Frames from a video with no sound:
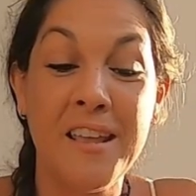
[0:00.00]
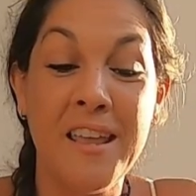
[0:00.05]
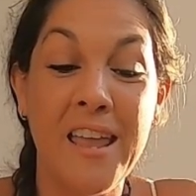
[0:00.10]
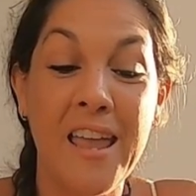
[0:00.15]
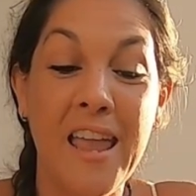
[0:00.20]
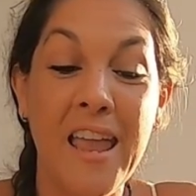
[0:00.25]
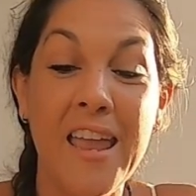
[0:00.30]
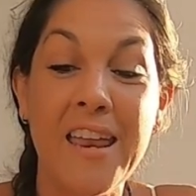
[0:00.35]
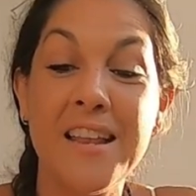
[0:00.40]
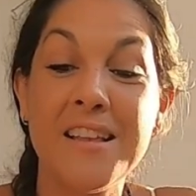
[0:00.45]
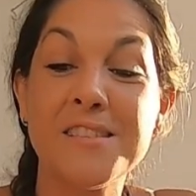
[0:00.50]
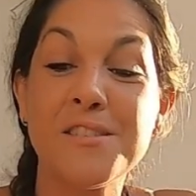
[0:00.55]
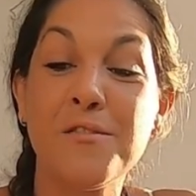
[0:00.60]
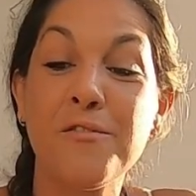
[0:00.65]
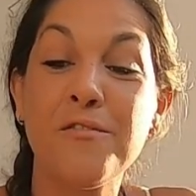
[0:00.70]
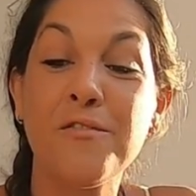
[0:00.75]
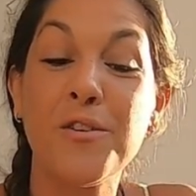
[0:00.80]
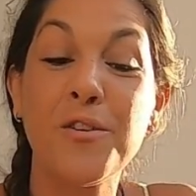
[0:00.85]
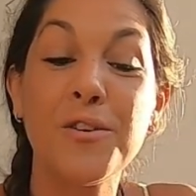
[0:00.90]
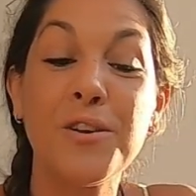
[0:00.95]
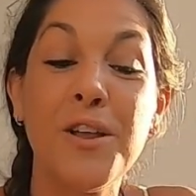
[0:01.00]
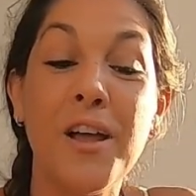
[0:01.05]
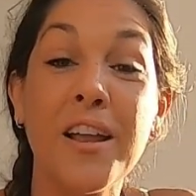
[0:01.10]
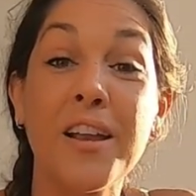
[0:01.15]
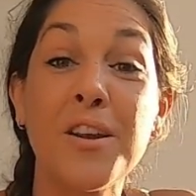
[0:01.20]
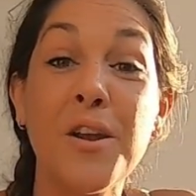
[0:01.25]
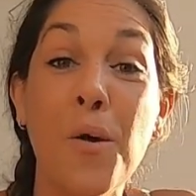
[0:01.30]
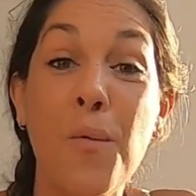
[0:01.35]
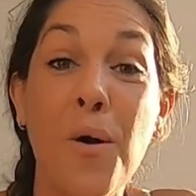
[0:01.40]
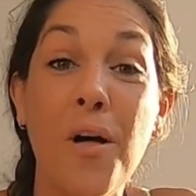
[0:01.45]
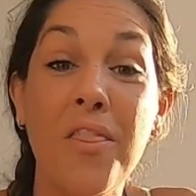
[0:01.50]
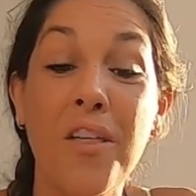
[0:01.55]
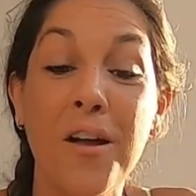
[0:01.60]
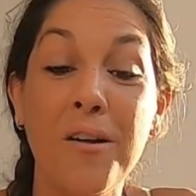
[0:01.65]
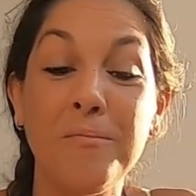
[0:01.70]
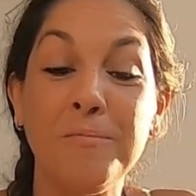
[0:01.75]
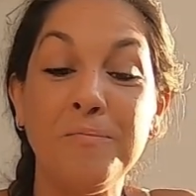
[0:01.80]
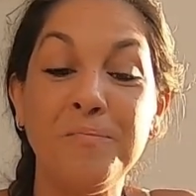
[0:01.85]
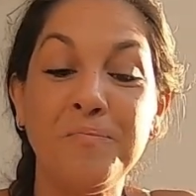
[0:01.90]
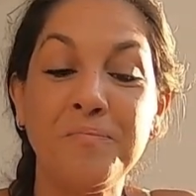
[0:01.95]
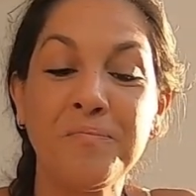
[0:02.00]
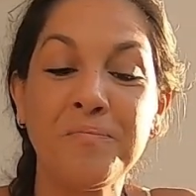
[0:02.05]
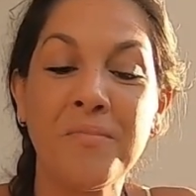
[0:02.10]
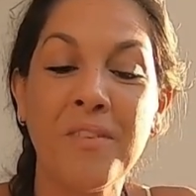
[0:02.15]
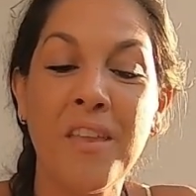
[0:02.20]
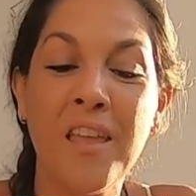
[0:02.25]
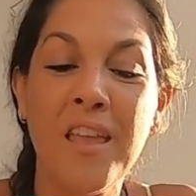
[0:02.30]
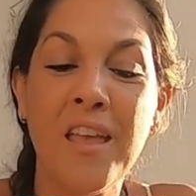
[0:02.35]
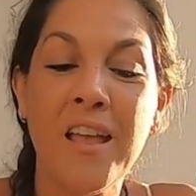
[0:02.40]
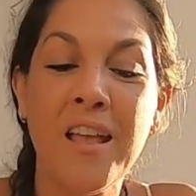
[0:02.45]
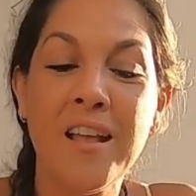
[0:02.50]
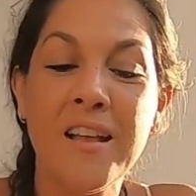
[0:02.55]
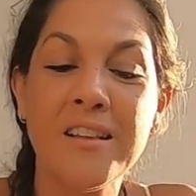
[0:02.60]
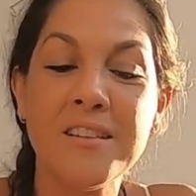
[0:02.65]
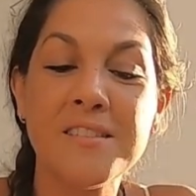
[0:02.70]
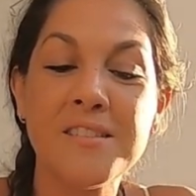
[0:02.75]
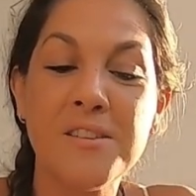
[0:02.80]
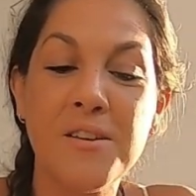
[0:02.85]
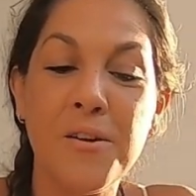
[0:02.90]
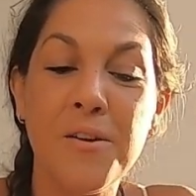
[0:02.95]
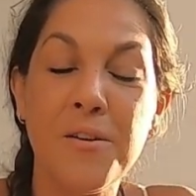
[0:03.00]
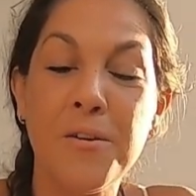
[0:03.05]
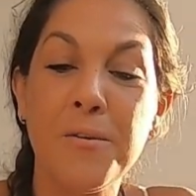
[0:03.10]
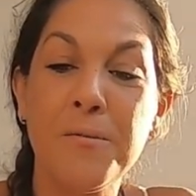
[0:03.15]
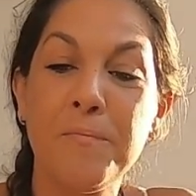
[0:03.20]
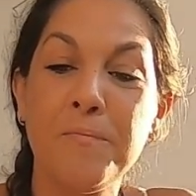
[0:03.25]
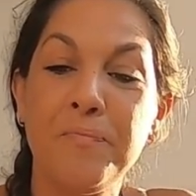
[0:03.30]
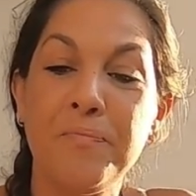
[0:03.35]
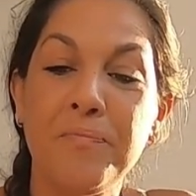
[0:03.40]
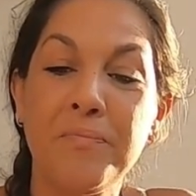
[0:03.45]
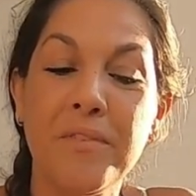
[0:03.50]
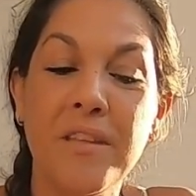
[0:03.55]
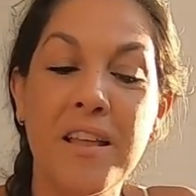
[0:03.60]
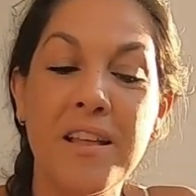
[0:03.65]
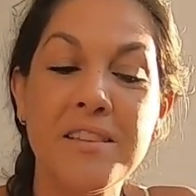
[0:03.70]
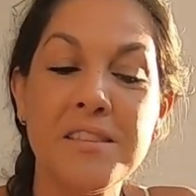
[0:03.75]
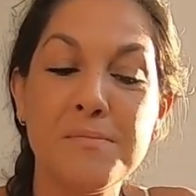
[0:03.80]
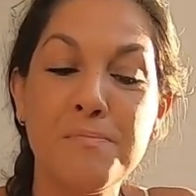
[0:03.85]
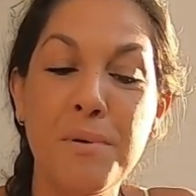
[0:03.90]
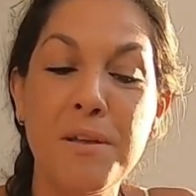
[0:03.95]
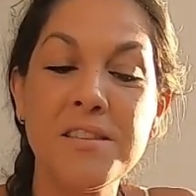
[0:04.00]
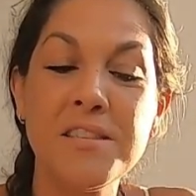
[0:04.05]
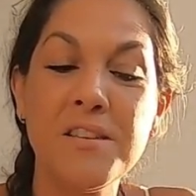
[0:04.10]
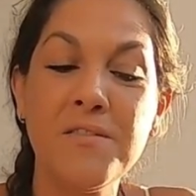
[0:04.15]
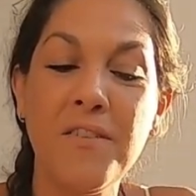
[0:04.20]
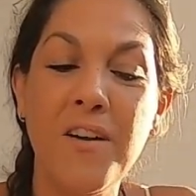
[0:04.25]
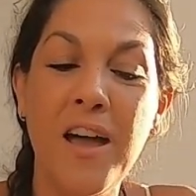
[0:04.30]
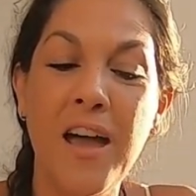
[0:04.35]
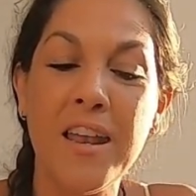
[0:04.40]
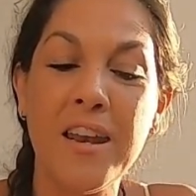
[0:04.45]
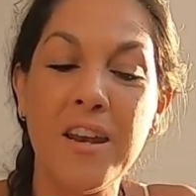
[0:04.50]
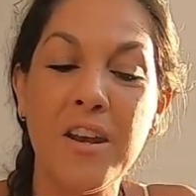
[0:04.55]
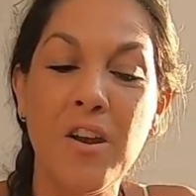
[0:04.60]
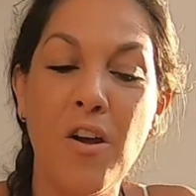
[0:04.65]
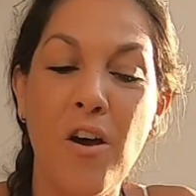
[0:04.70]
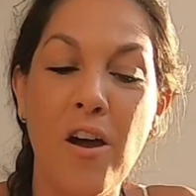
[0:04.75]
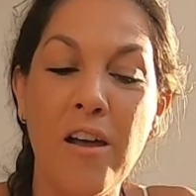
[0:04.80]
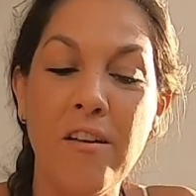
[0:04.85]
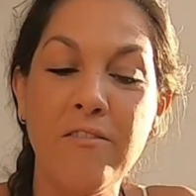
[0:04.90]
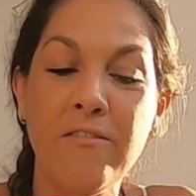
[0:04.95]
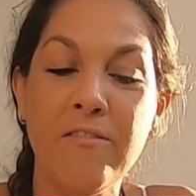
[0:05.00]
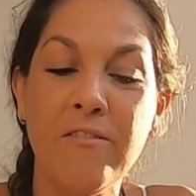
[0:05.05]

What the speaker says: It is a fruit like no other. So it's best if I had a knife,